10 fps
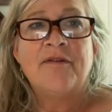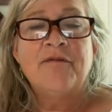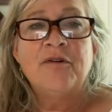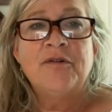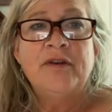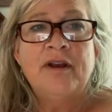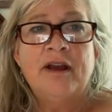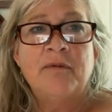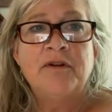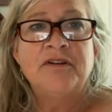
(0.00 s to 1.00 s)
The first thing
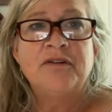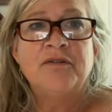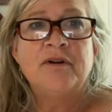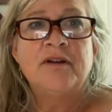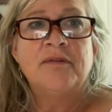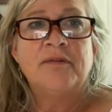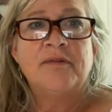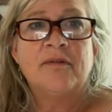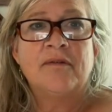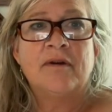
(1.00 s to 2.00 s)
I would do
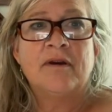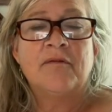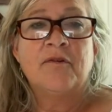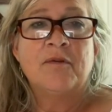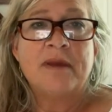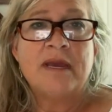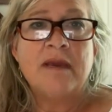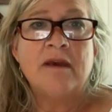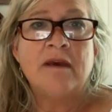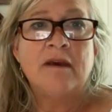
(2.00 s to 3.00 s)
is, for
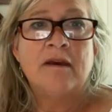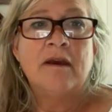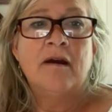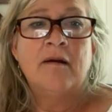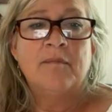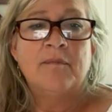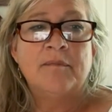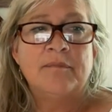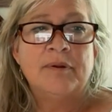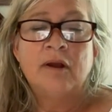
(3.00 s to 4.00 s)
me,
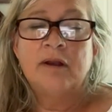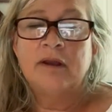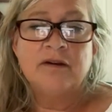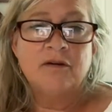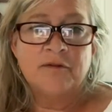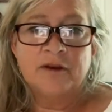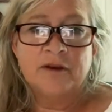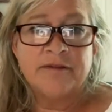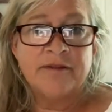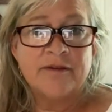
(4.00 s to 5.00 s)
plug into your
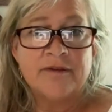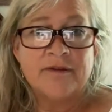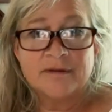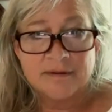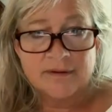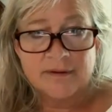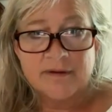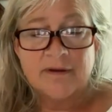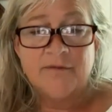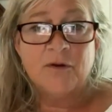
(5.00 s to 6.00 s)
faith.
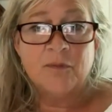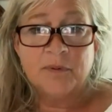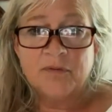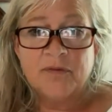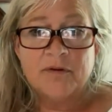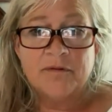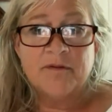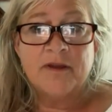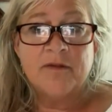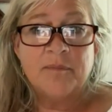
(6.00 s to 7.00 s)
If you're a person of
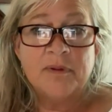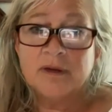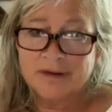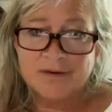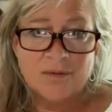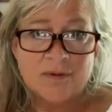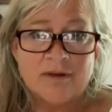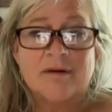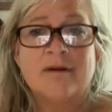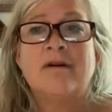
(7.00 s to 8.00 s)
faith, plug into
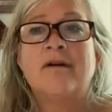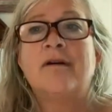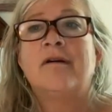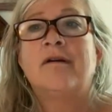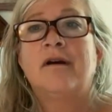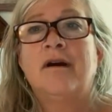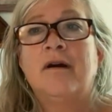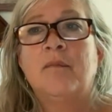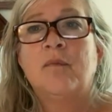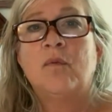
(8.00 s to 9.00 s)
it.
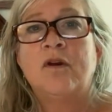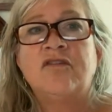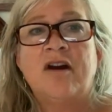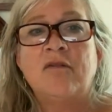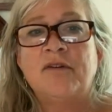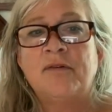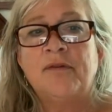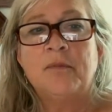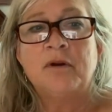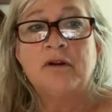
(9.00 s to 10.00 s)
Reach out to
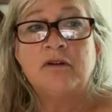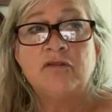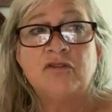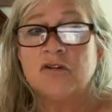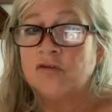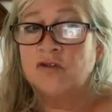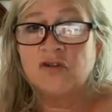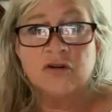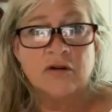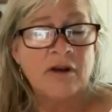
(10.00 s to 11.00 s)
someone in your
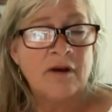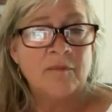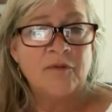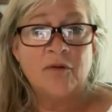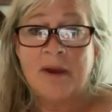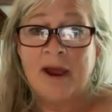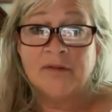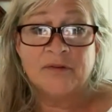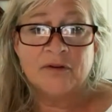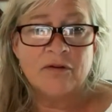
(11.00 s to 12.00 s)
church, to a
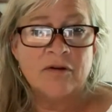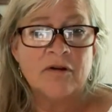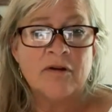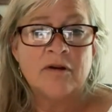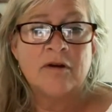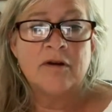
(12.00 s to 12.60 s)
pastor,